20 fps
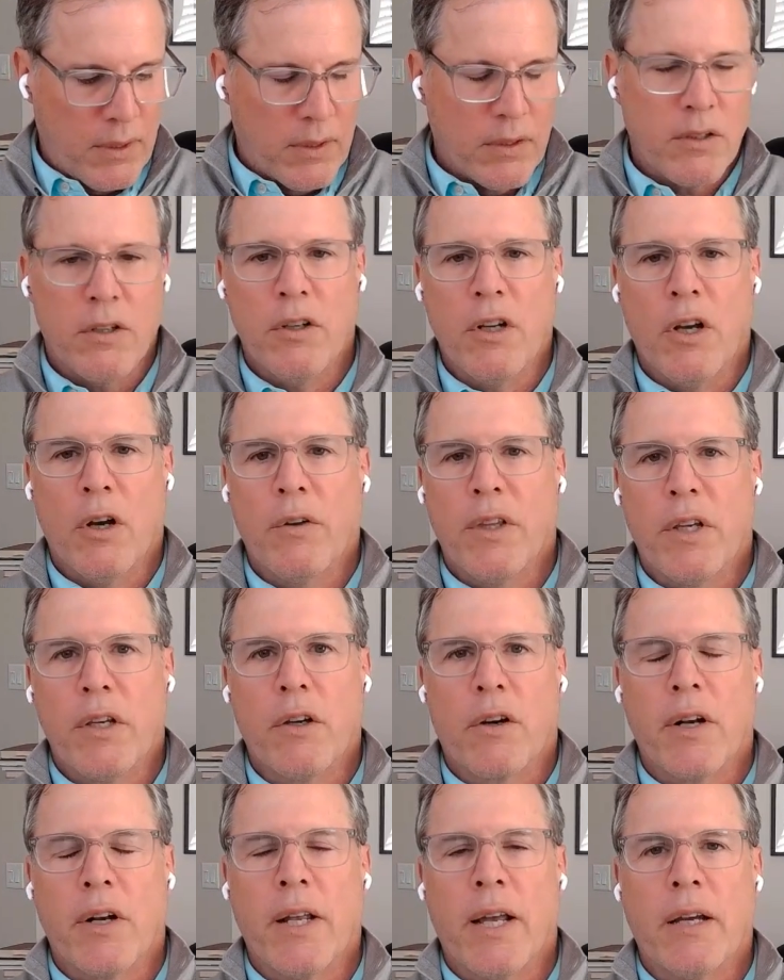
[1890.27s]
know that you're
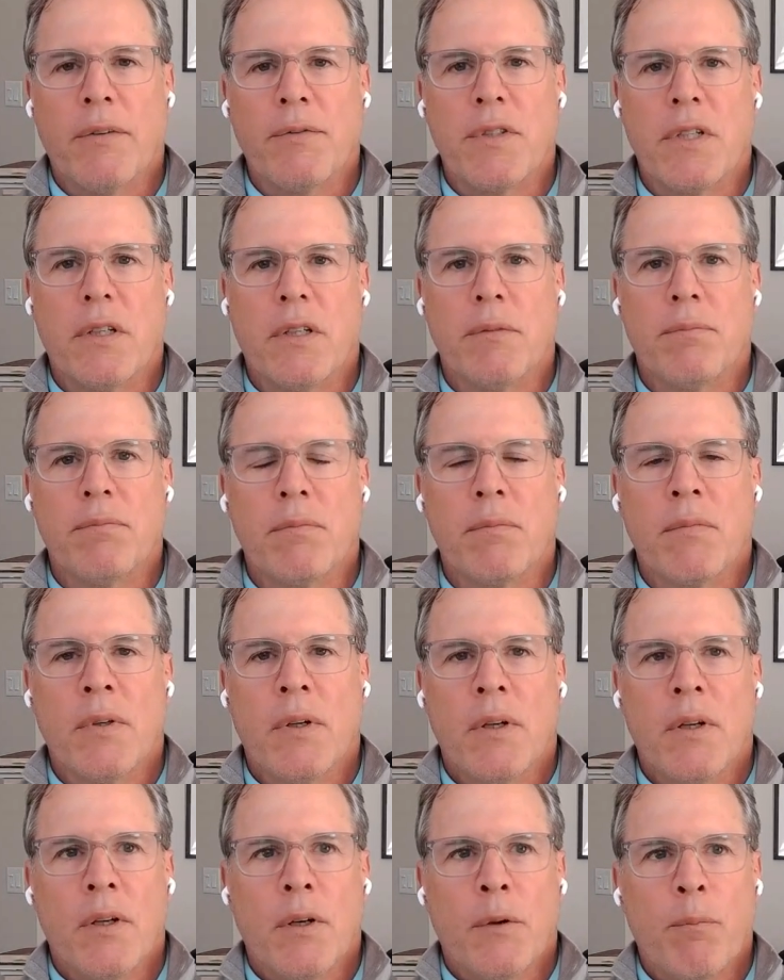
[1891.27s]
going to have to
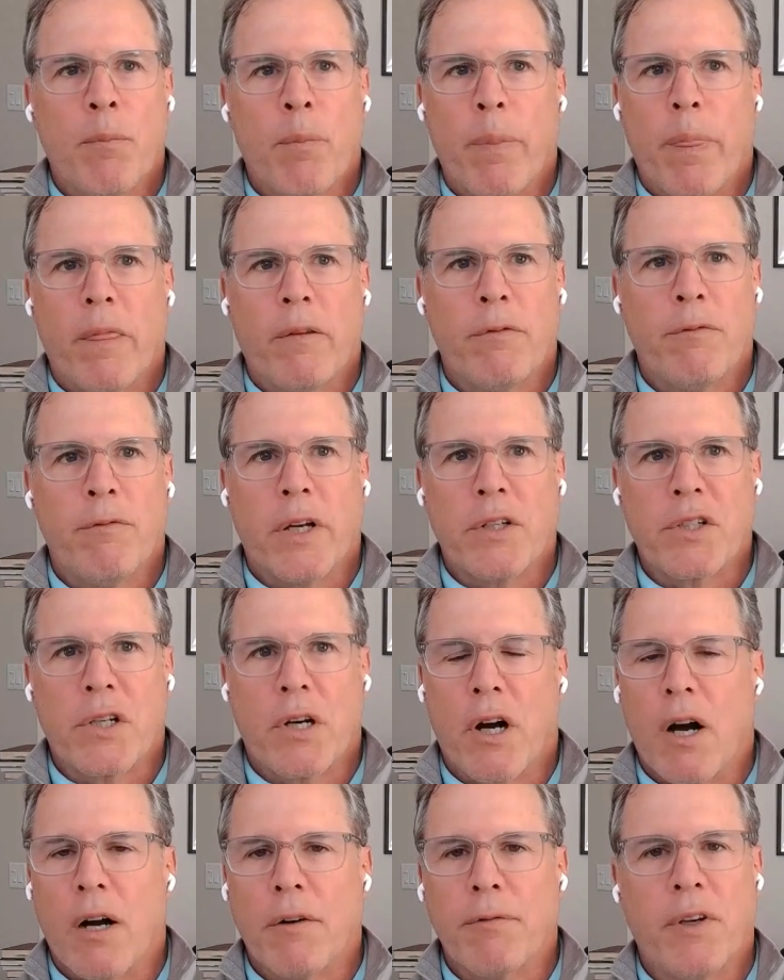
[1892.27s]
fetch
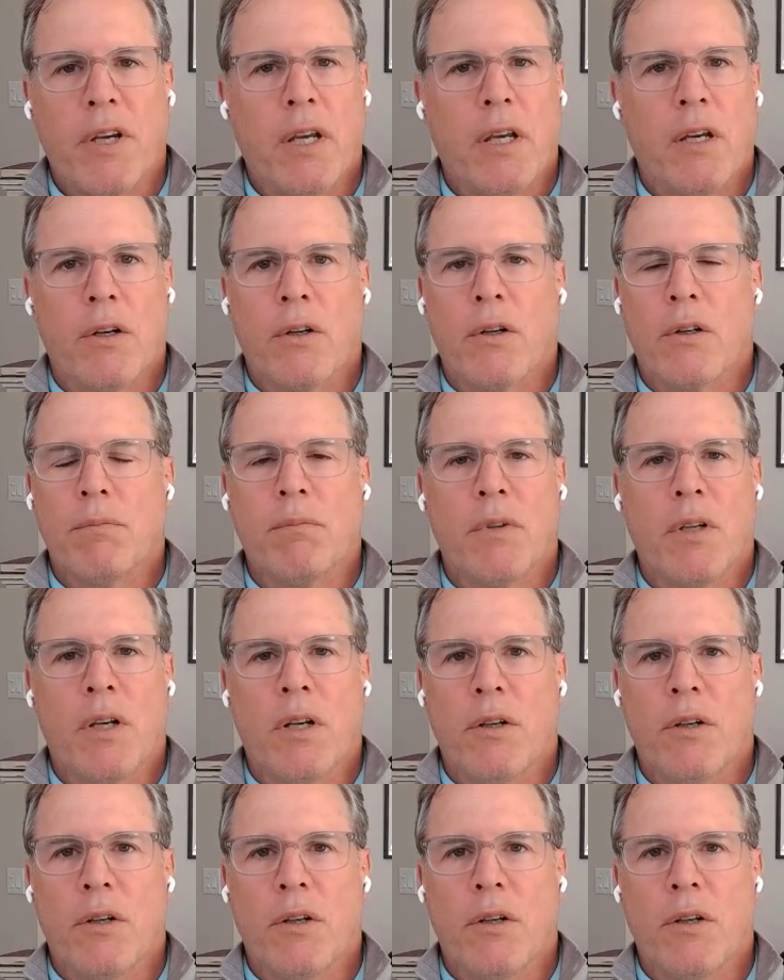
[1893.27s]
coffee, or